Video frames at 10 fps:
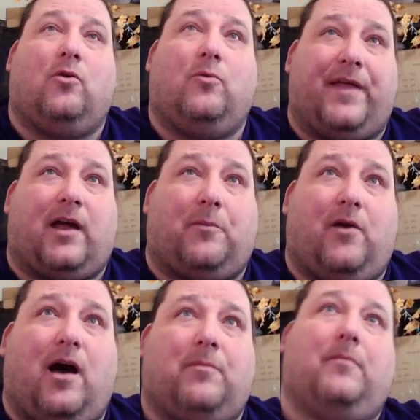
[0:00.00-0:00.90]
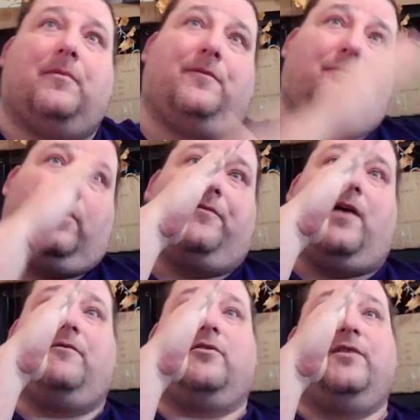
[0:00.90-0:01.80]
without a problem.
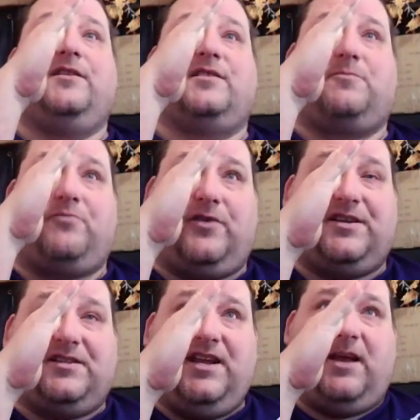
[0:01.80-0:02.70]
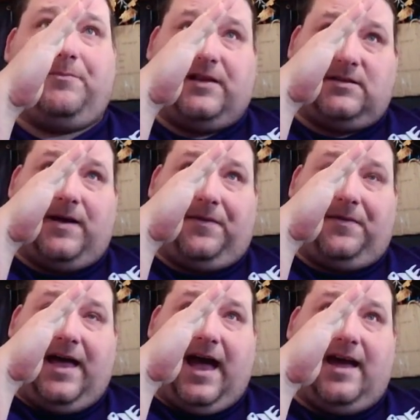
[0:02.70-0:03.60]
45 degrees is pretty steep. That's about
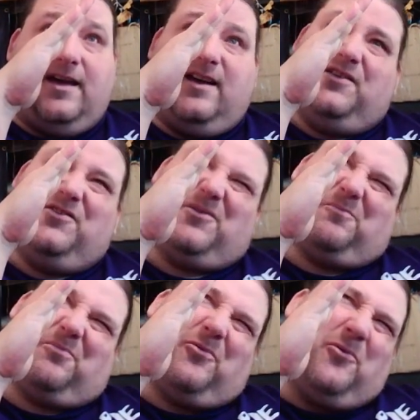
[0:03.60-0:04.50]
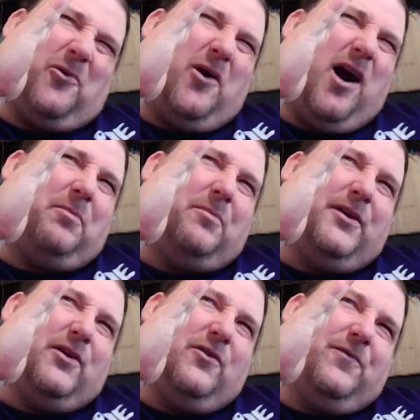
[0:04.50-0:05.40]
that. You could probably
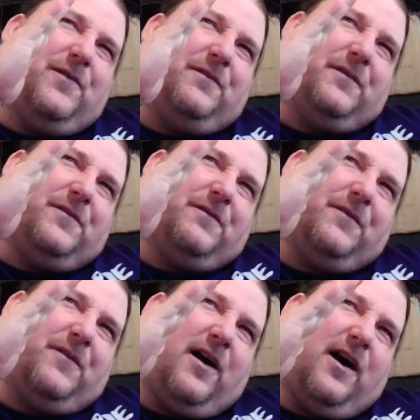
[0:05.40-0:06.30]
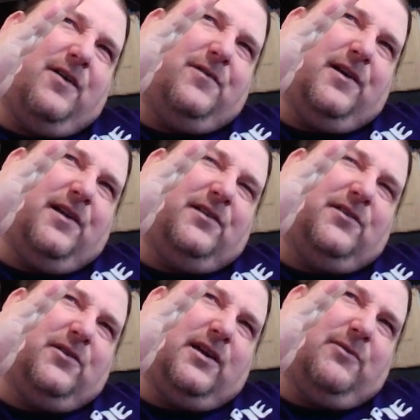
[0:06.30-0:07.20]
go 50 55 and
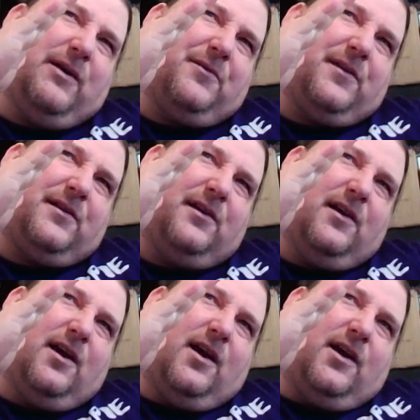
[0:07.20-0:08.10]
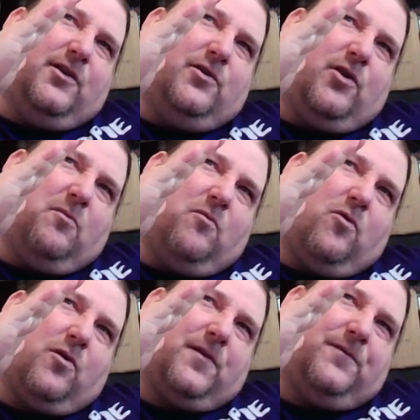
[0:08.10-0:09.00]
still get away with it. You go
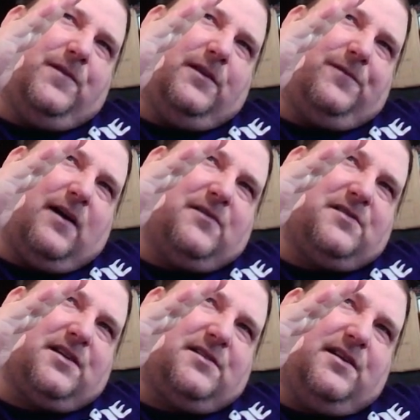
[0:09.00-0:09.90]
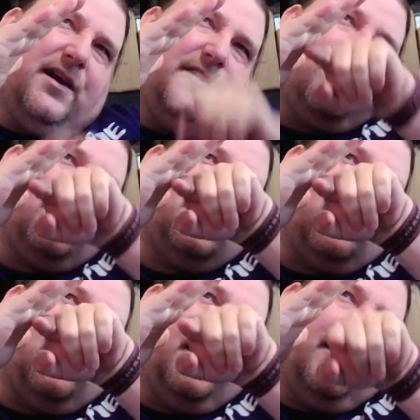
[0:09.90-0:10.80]
more than 55 60 and you're going to
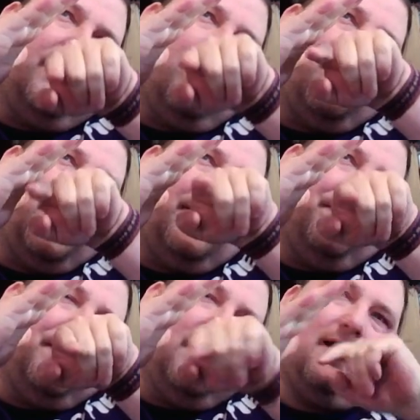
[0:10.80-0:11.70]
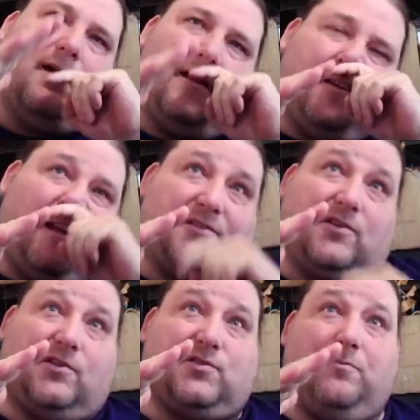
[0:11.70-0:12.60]
start getting drooping. Now, it's
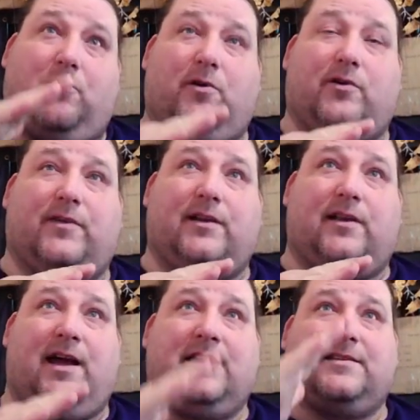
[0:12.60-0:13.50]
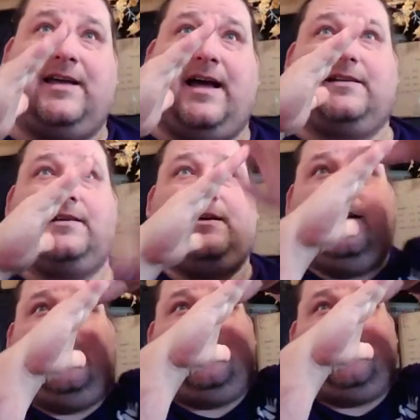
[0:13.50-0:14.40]
also important to realize that
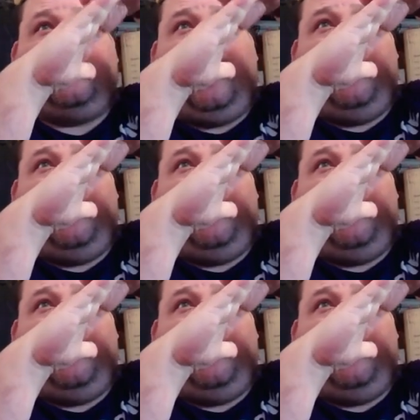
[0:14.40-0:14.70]
top